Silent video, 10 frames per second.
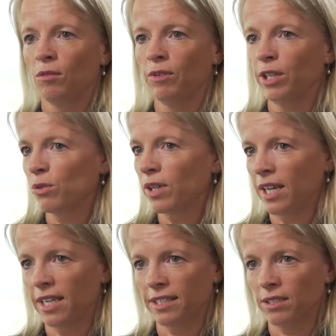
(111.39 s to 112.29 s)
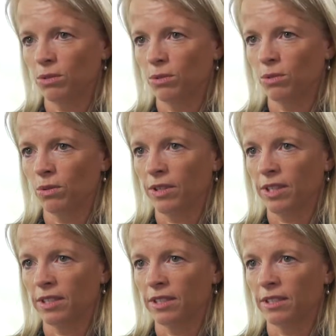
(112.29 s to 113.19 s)
reorganised all
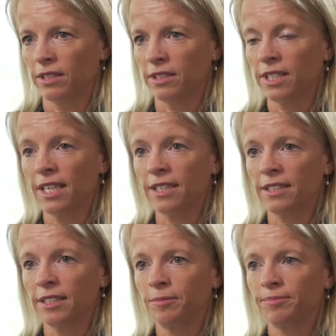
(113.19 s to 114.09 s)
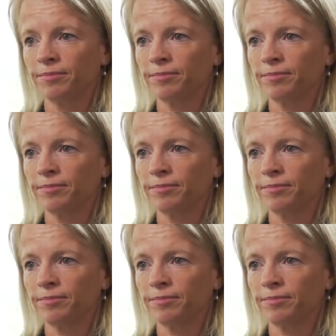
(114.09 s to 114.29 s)
the data